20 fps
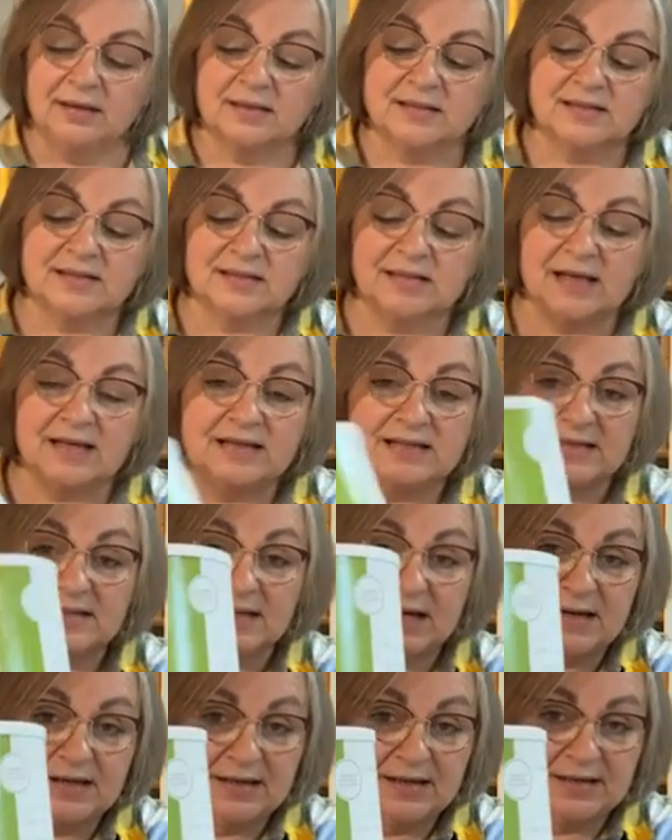
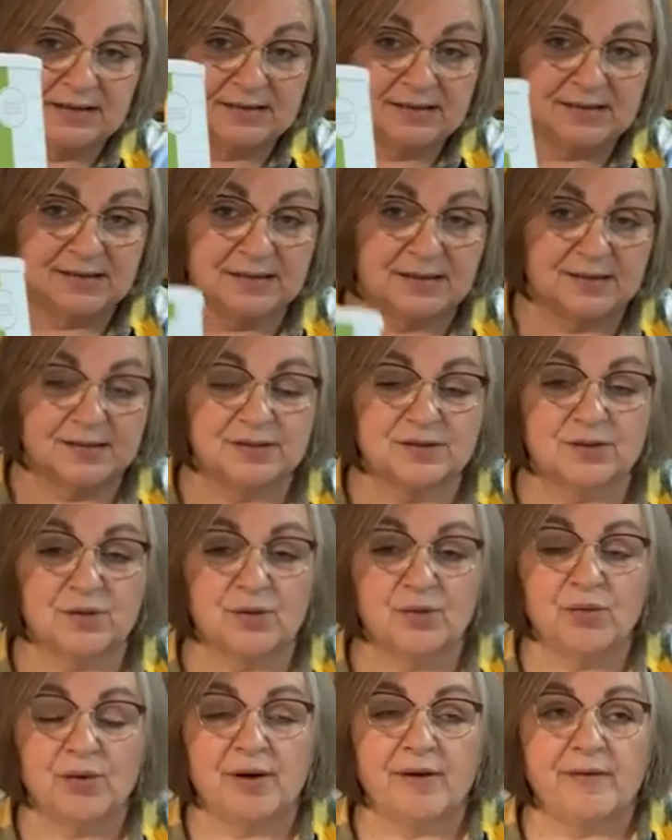Sliced onions.
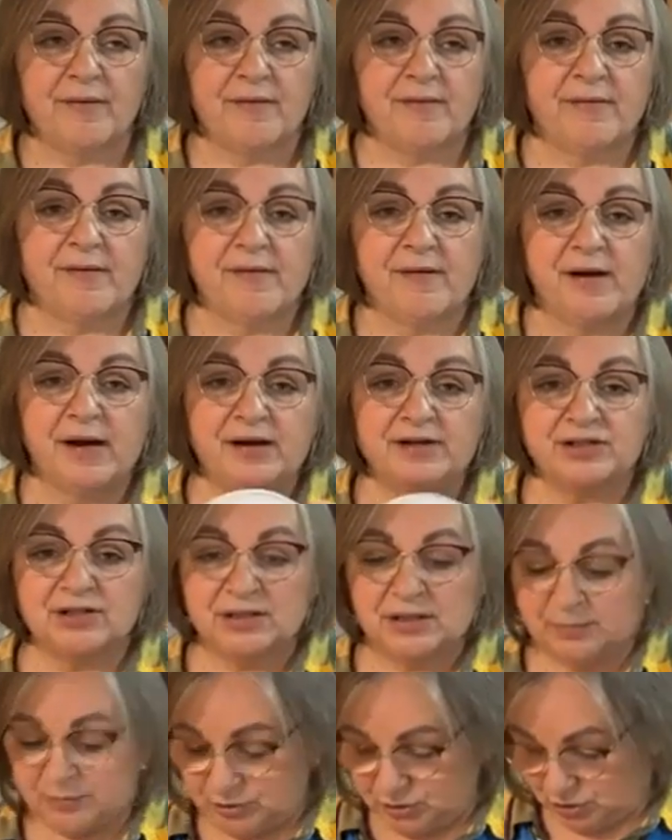So,
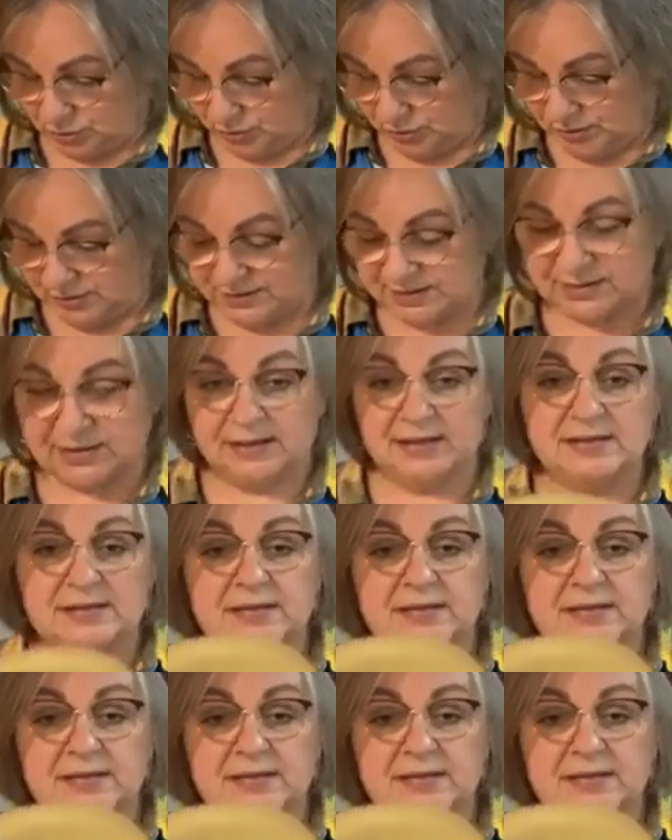actually, let me show you these